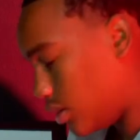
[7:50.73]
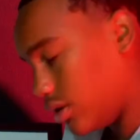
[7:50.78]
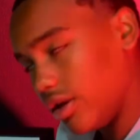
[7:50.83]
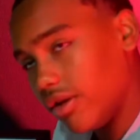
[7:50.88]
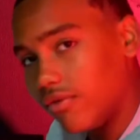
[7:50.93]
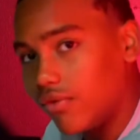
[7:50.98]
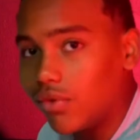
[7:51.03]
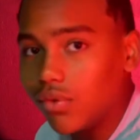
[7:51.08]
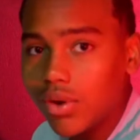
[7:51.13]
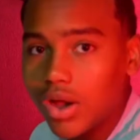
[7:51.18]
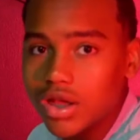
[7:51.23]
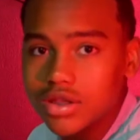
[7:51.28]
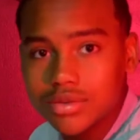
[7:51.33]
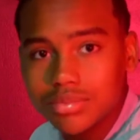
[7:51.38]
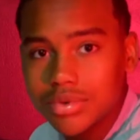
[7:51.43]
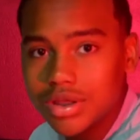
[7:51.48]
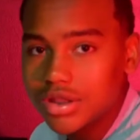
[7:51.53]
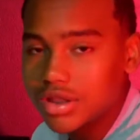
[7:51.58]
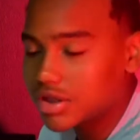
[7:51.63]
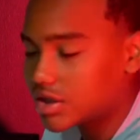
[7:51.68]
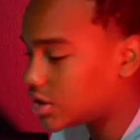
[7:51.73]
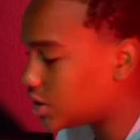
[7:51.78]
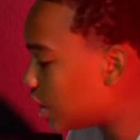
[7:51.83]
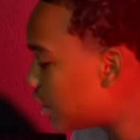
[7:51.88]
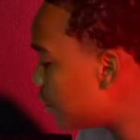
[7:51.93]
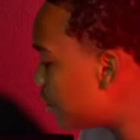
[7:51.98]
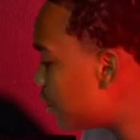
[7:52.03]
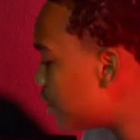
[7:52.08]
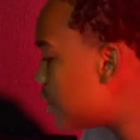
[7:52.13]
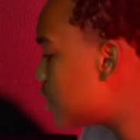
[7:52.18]
If you ask me, the
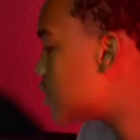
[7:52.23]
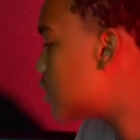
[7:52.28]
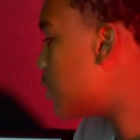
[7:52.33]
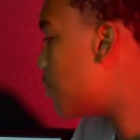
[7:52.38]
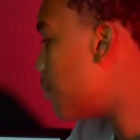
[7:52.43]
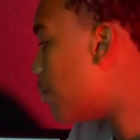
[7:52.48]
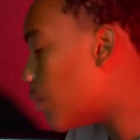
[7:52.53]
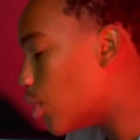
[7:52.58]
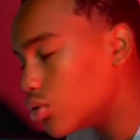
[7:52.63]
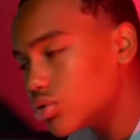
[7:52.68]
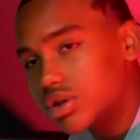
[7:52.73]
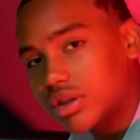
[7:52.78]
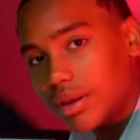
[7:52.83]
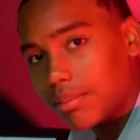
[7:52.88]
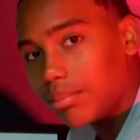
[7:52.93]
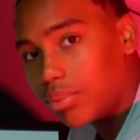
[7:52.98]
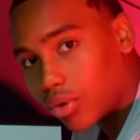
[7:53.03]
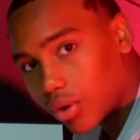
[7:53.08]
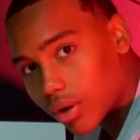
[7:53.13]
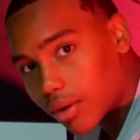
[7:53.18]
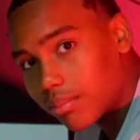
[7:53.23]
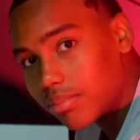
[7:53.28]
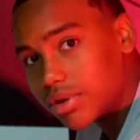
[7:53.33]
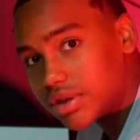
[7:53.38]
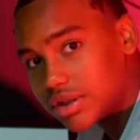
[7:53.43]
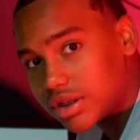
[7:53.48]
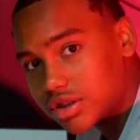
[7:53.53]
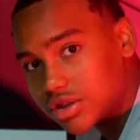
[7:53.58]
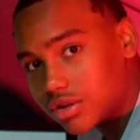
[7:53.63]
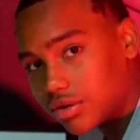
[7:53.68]
center is the most important
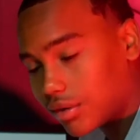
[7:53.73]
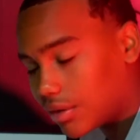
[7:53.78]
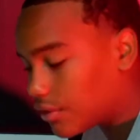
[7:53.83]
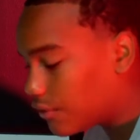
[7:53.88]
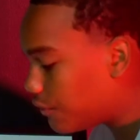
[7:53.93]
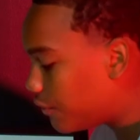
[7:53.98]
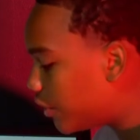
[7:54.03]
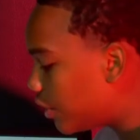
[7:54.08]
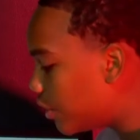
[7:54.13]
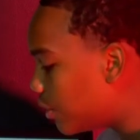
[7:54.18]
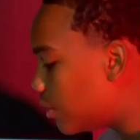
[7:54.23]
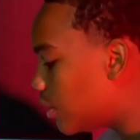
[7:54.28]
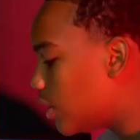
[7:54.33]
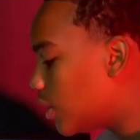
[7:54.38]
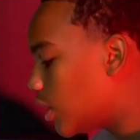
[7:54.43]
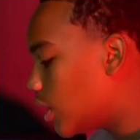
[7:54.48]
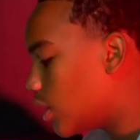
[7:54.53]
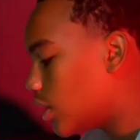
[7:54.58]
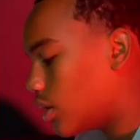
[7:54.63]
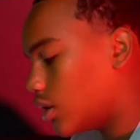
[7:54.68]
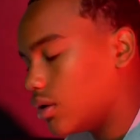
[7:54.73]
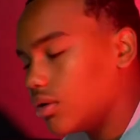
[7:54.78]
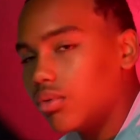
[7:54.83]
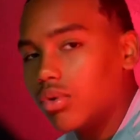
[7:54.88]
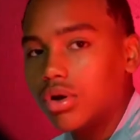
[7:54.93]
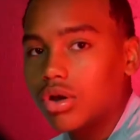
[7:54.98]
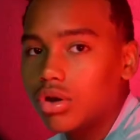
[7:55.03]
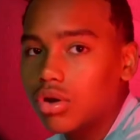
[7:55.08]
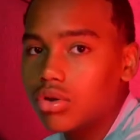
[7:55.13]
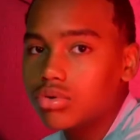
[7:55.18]
position on the field.
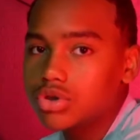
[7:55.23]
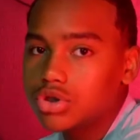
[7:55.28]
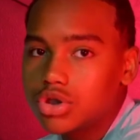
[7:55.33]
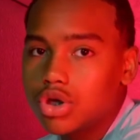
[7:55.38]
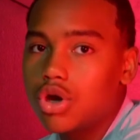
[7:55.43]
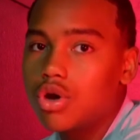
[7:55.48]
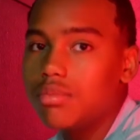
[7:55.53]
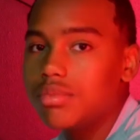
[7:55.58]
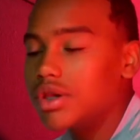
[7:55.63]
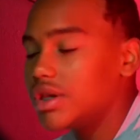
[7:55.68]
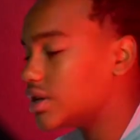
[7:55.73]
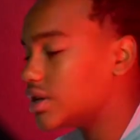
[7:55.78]
What a coach told me